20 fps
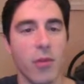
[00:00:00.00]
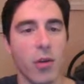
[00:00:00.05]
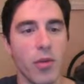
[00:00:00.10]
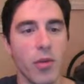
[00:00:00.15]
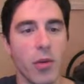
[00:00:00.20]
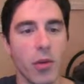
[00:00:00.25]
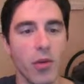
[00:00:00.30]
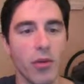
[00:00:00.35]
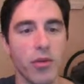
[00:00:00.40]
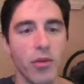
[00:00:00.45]
Won
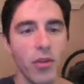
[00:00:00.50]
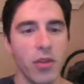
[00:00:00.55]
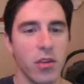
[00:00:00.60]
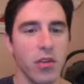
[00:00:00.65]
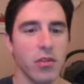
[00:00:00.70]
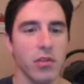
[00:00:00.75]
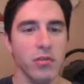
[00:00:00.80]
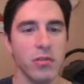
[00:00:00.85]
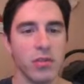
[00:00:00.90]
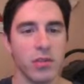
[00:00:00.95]
both of
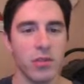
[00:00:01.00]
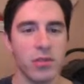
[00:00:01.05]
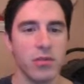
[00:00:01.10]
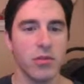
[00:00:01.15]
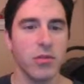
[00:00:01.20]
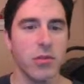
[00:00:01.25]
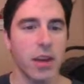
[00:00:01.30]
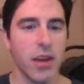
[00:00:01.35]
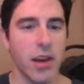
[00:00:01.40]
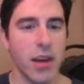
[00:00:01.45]
those. It was
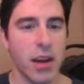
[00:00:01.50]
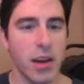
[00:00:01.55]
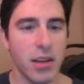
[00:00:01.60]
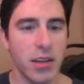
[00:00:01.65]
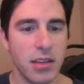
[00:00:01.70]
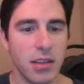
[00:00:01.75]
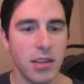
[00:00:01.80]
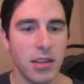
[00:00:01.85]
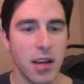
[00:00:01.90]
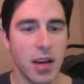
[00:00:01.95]
quite
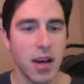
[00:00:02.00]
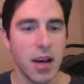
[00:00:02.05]
nice.